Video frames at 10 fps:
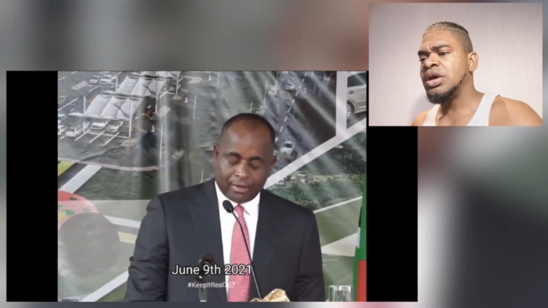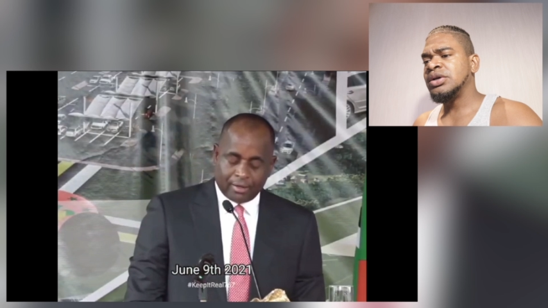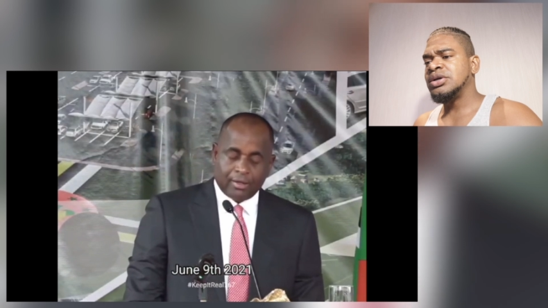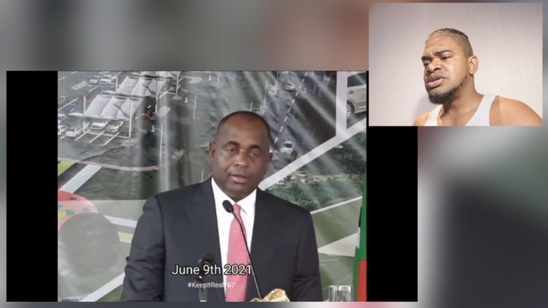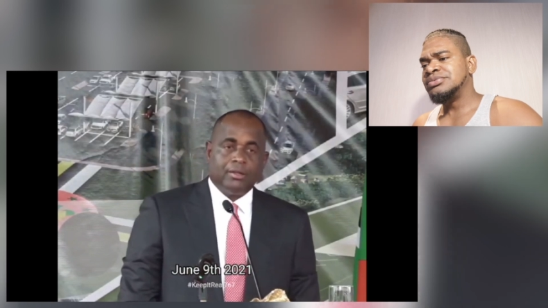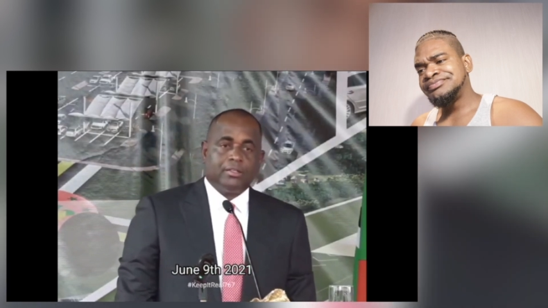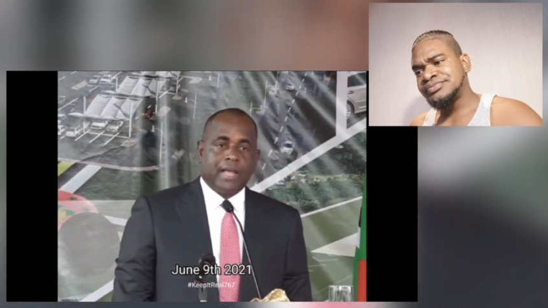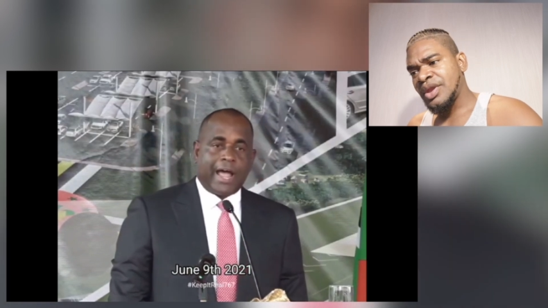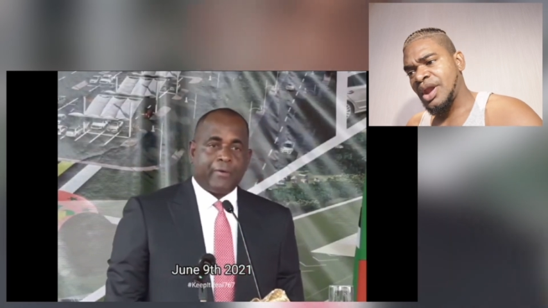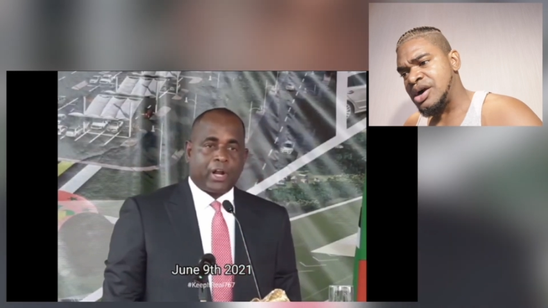
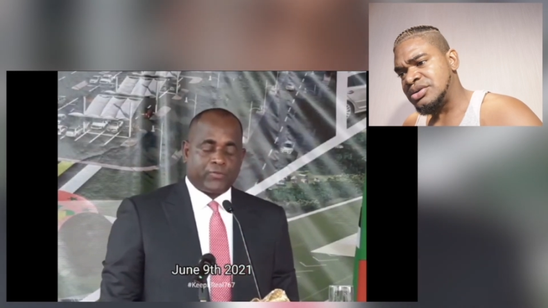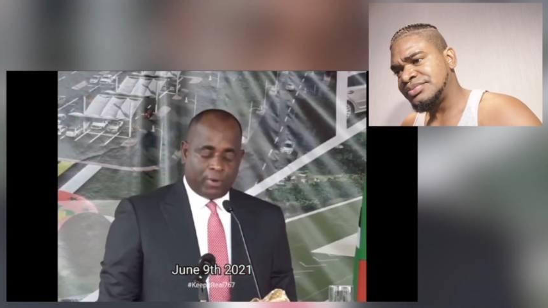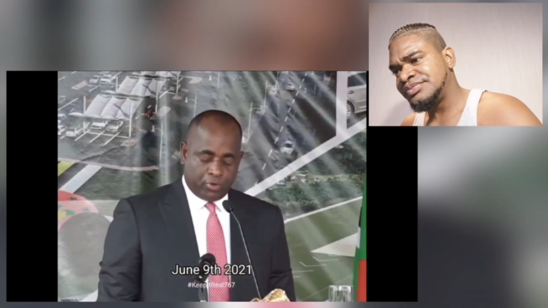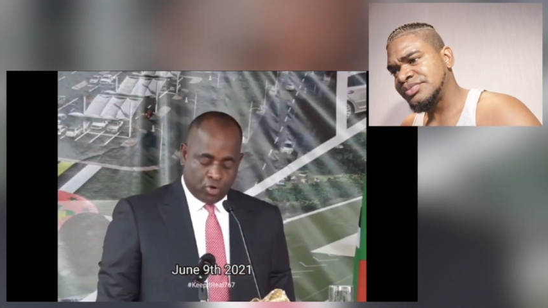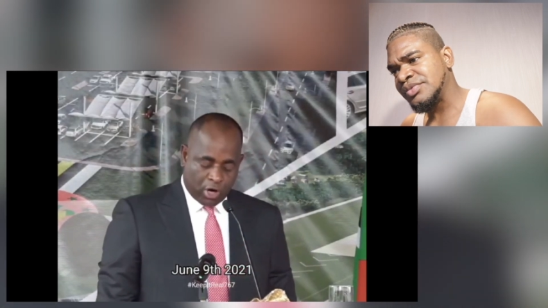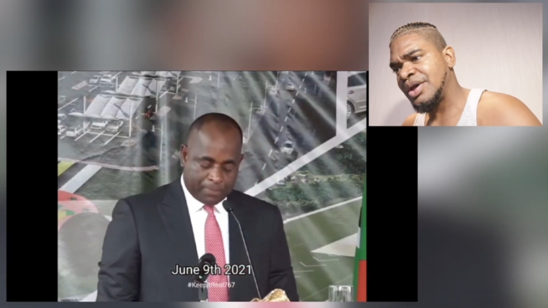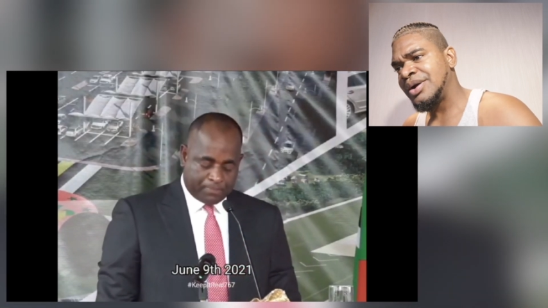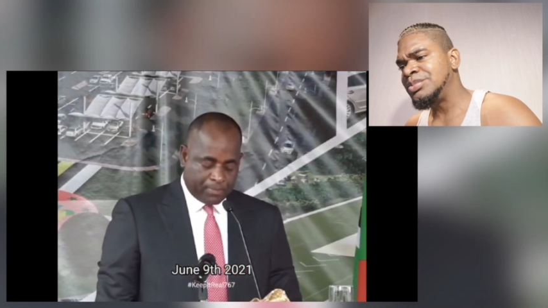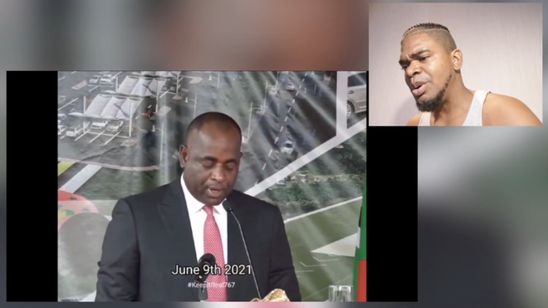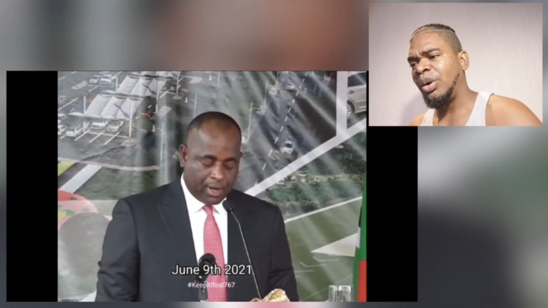Speaker 1: Direct from Europe
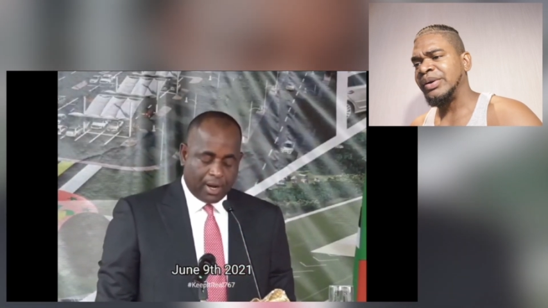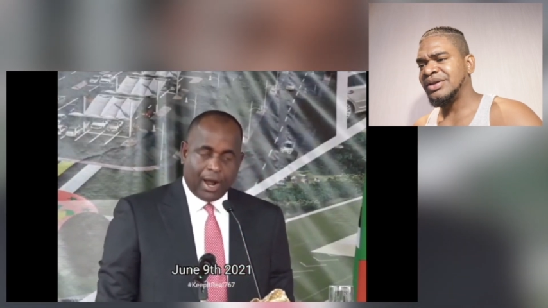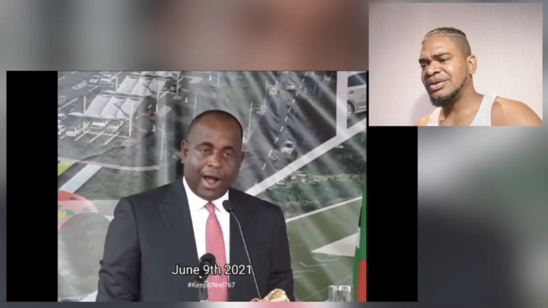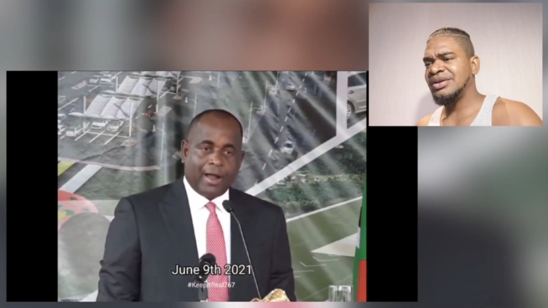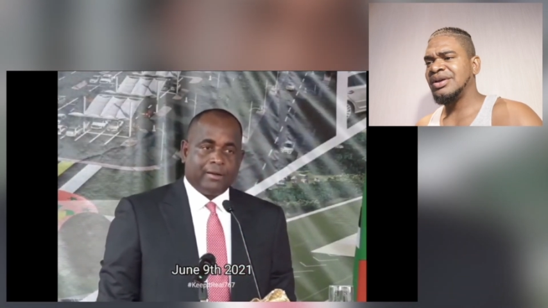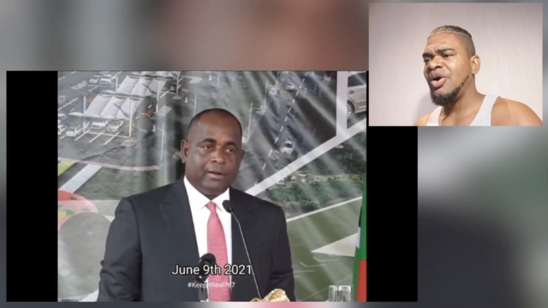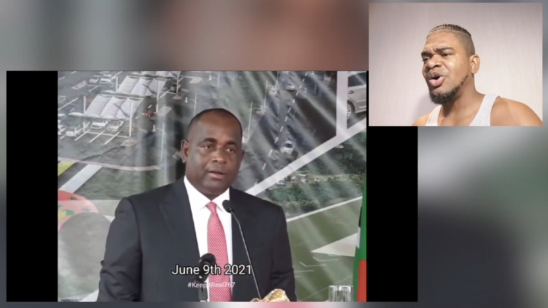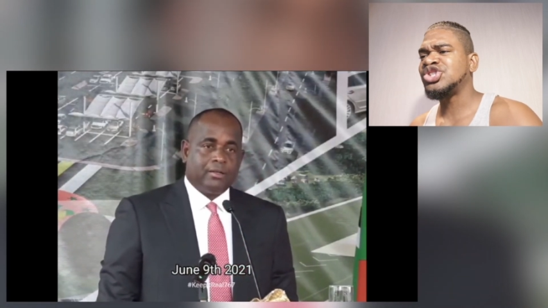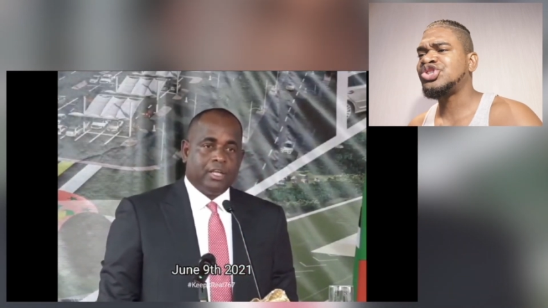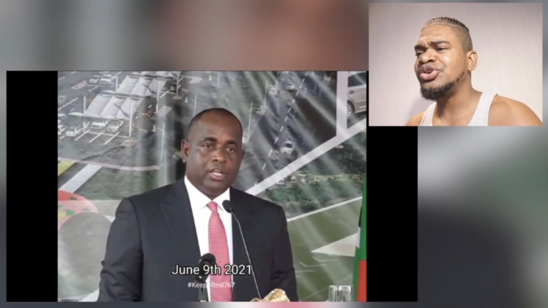
Speaker 2: oh.
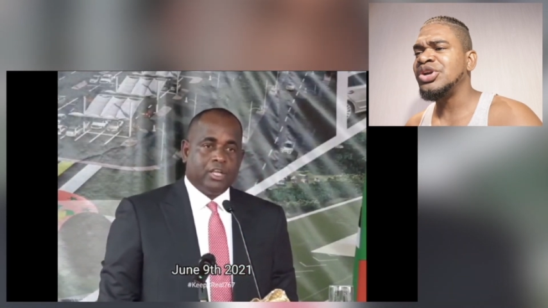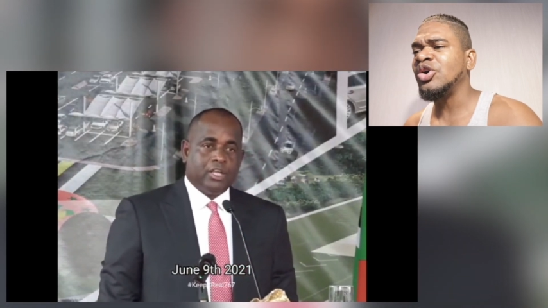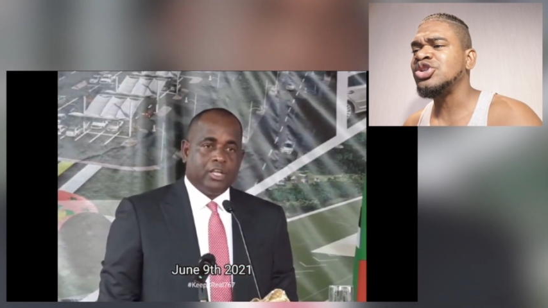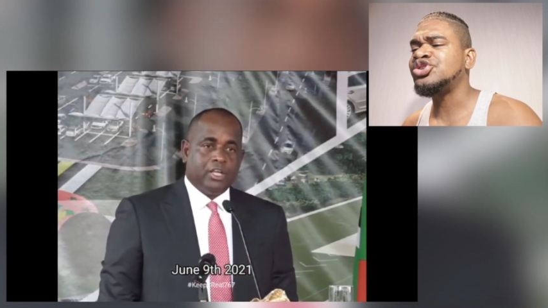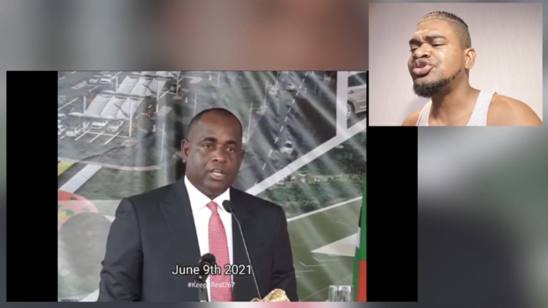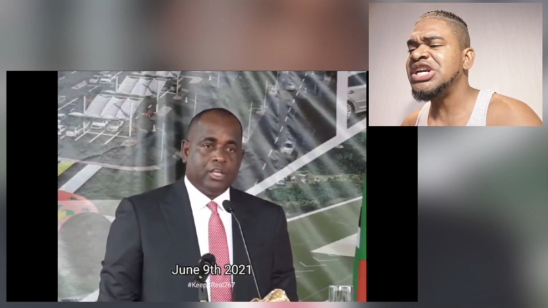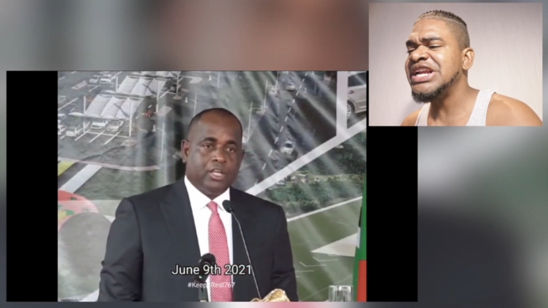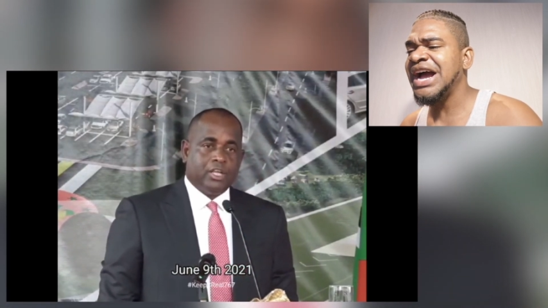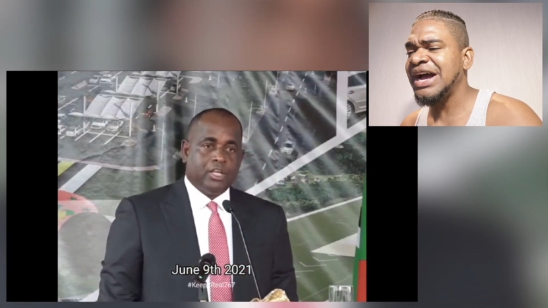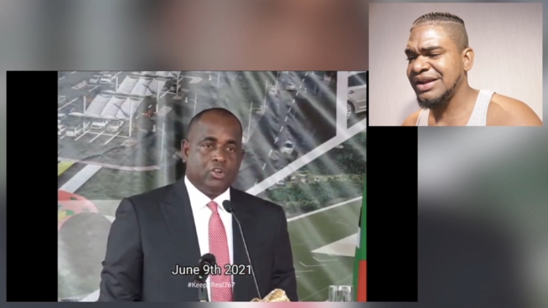and Austra
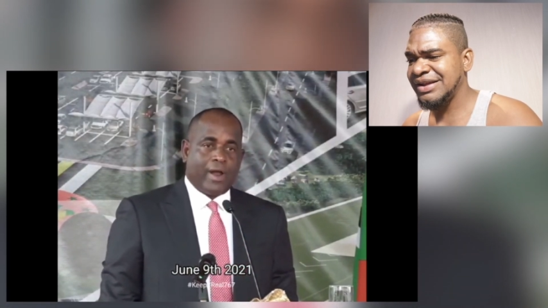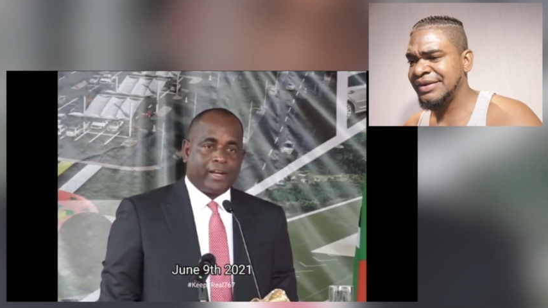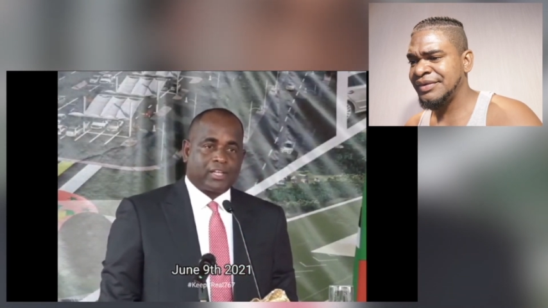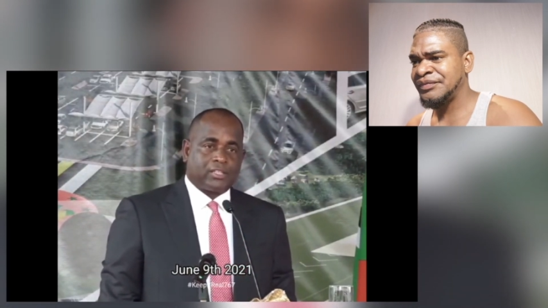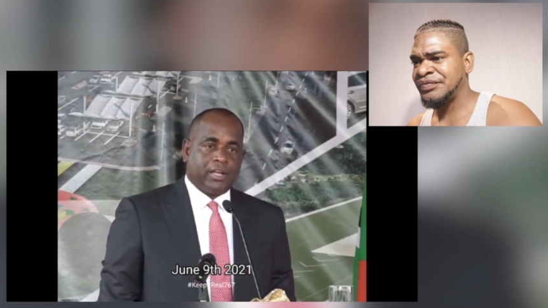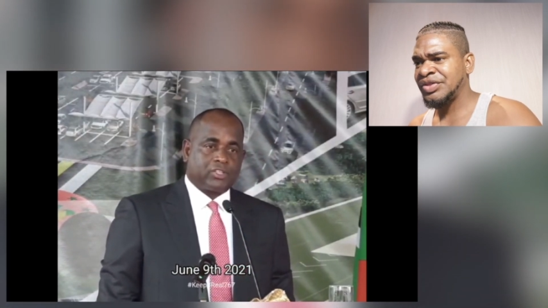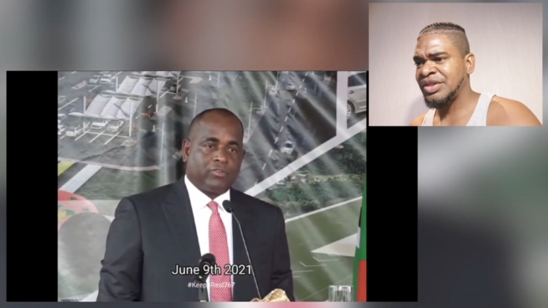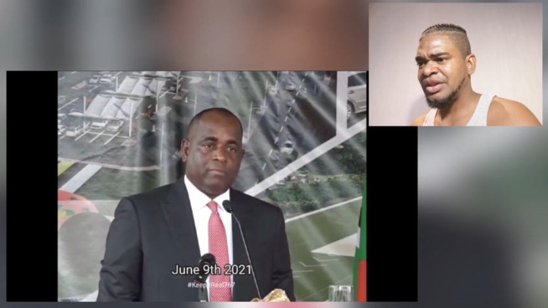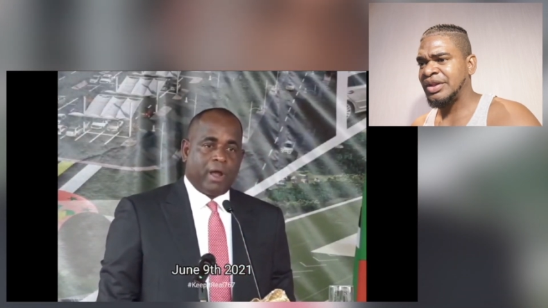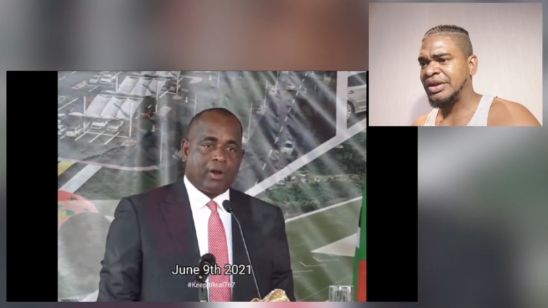Australia. United
Speaker 1: States of
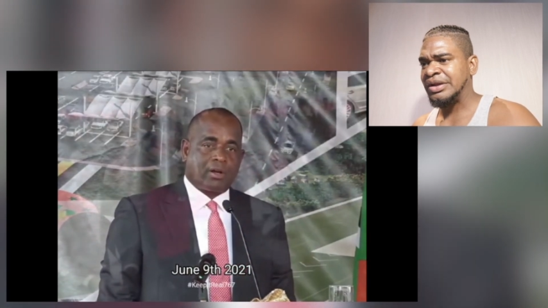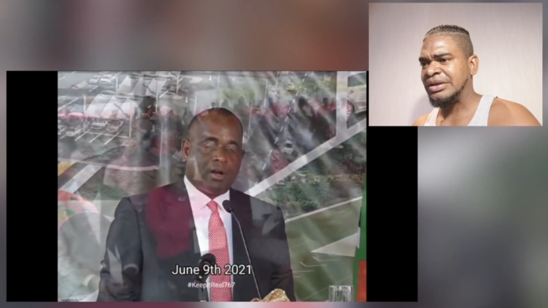America